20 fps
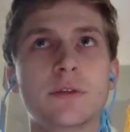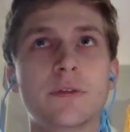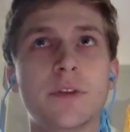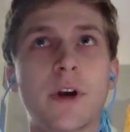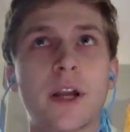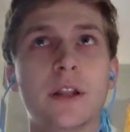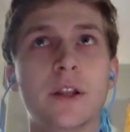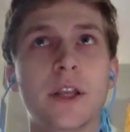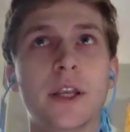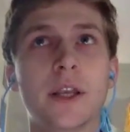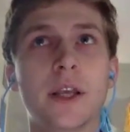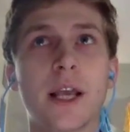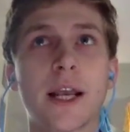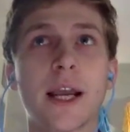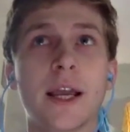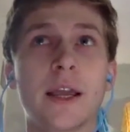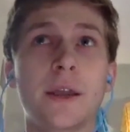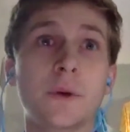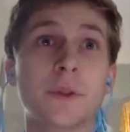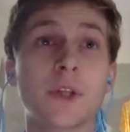finally,
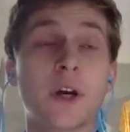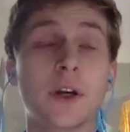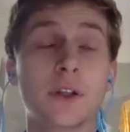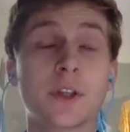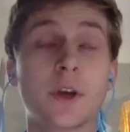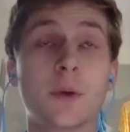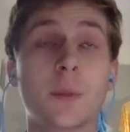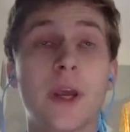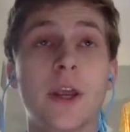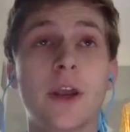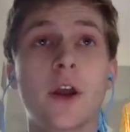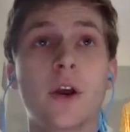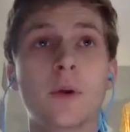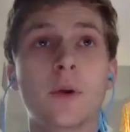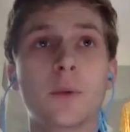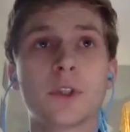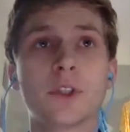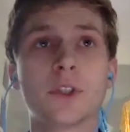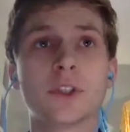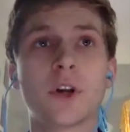I was on my own,
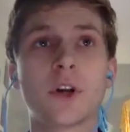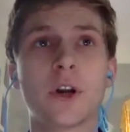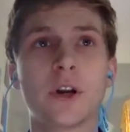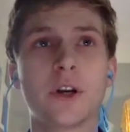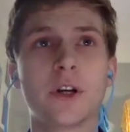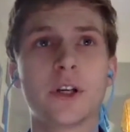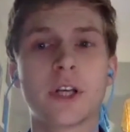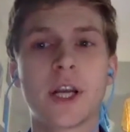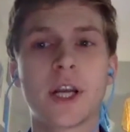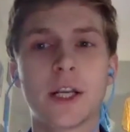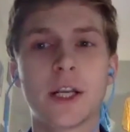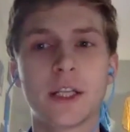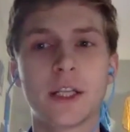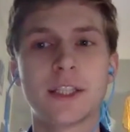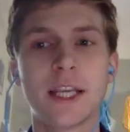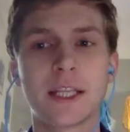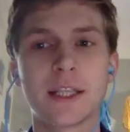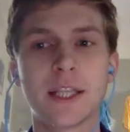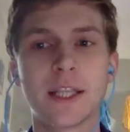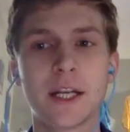which is harder to kind of
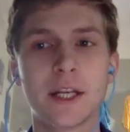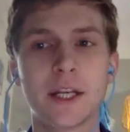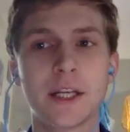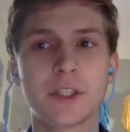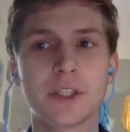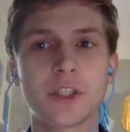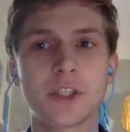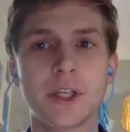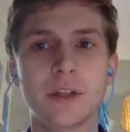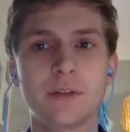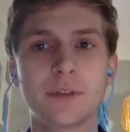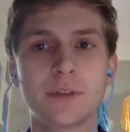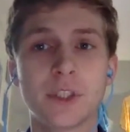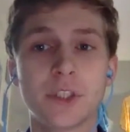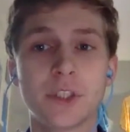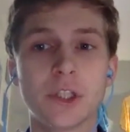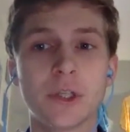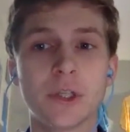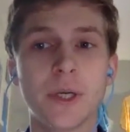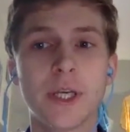take that initiative to
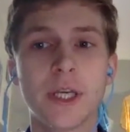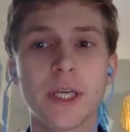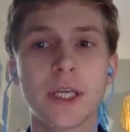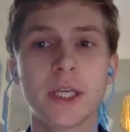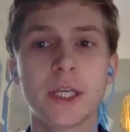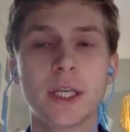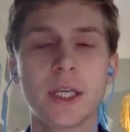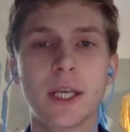do it.